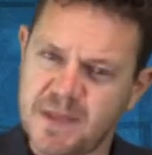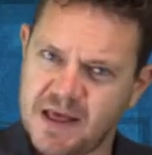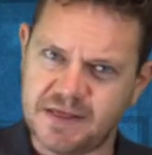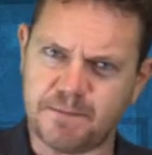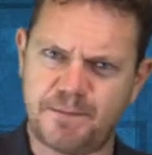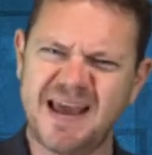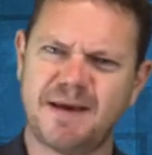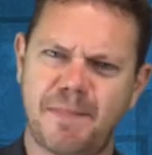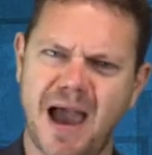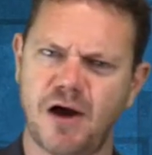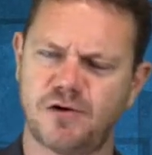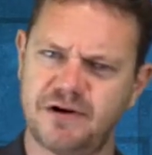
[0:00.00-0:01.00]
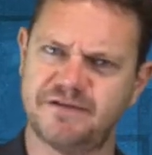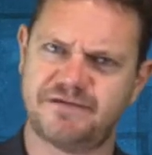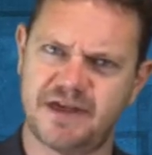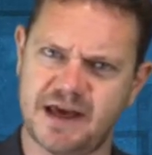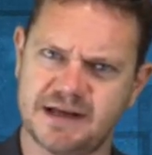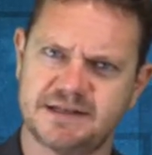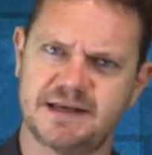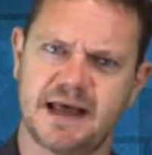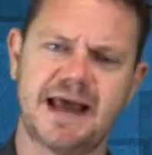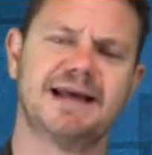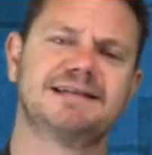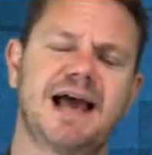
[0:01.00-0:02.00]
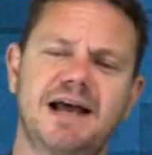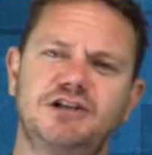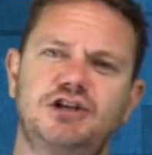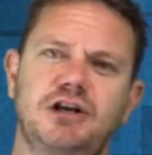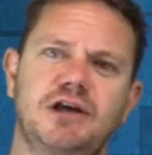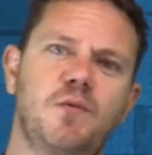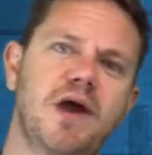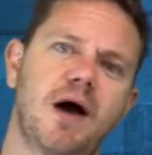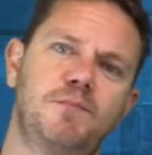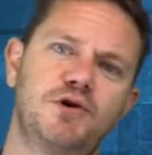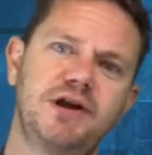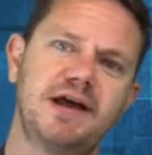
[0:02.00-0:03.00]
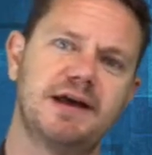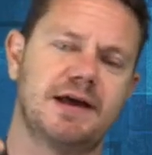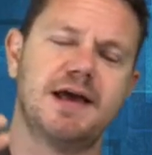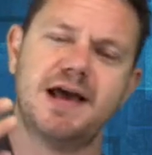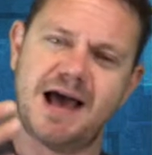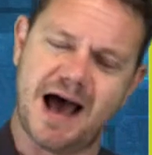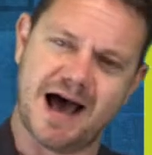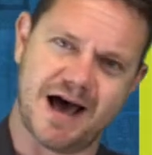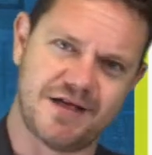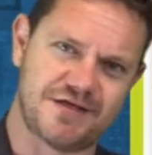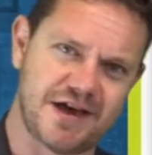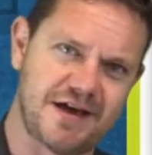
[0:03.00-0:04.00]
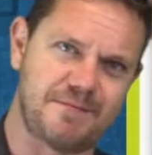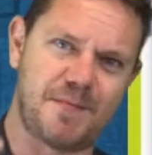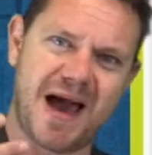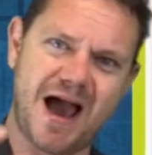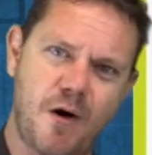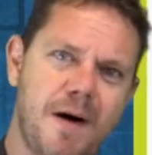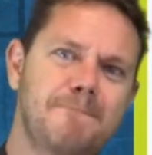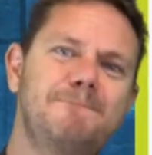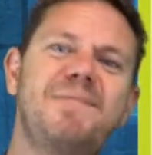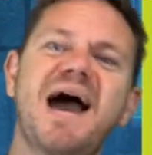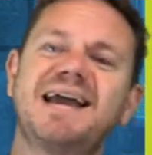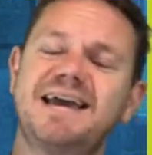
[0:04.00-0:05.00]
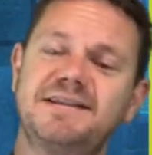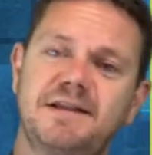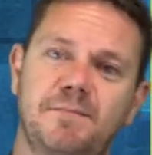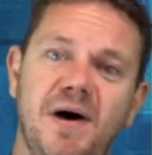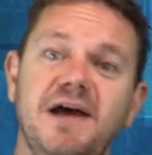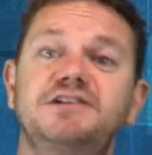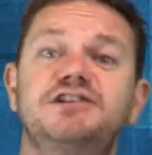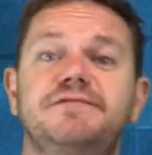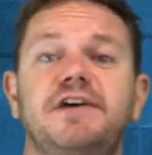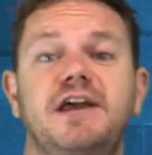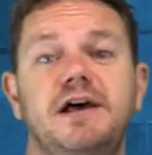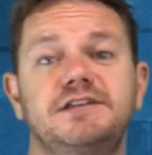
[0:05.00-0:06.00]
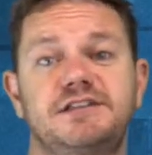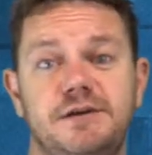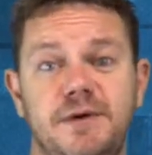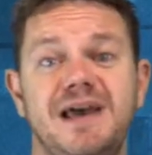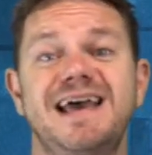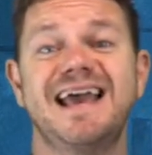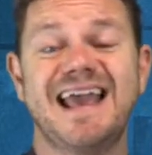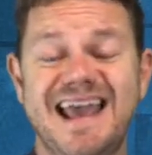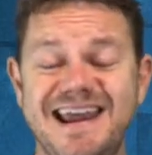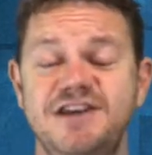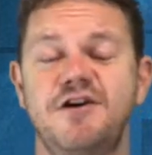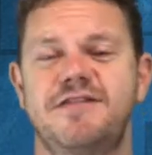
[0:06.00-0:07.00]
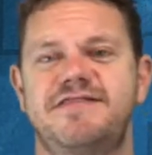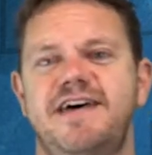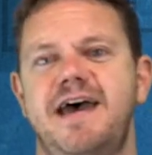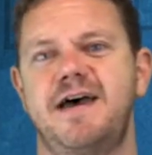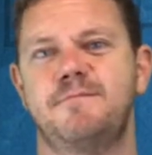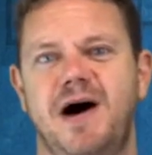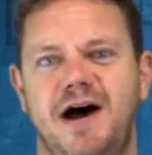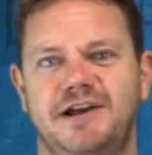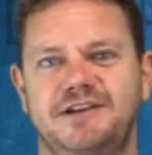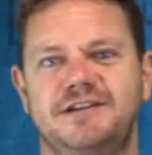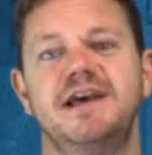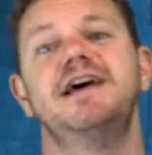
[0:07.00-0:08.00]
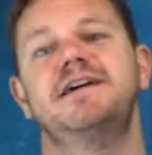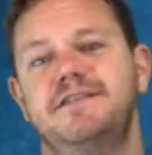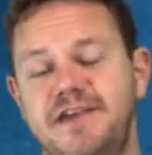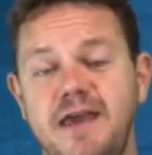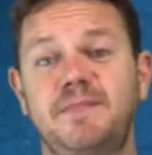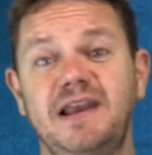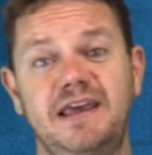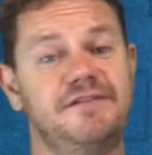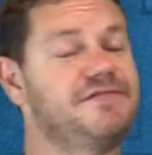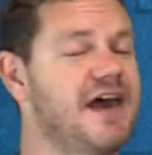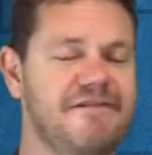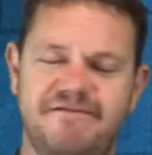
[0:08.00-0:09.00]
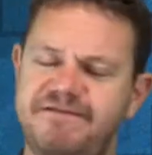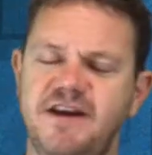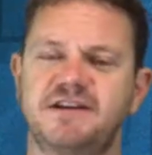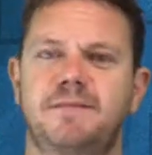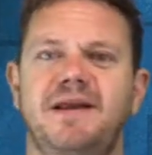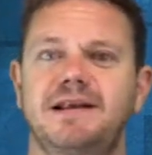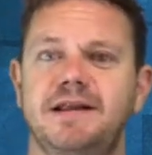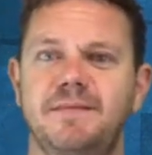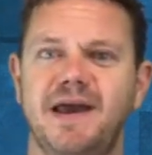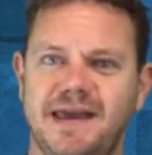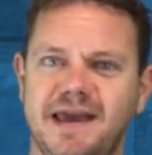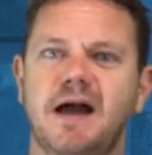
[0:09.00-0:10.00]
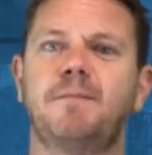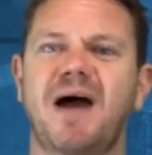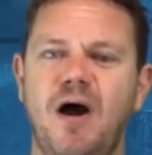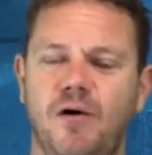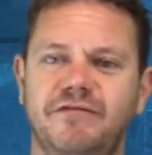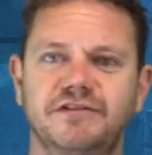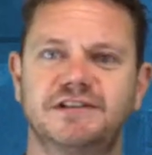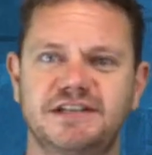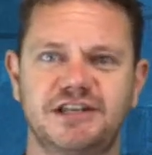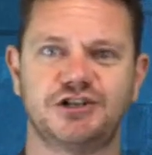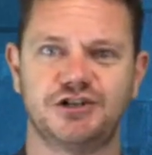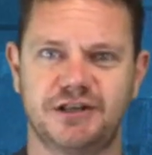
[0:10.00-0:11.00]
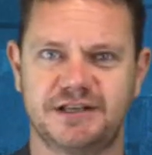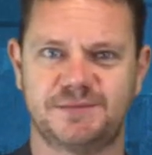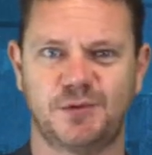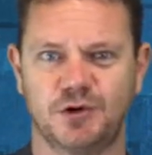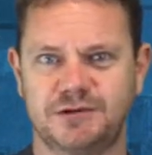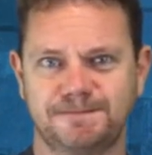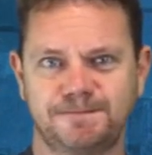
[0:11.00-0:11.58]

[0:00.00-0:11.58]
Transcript: The big power of this is actually we are putting the power back in the minds of the customer, in their mind. They believe they're fundamentally making a powerful decision at this point.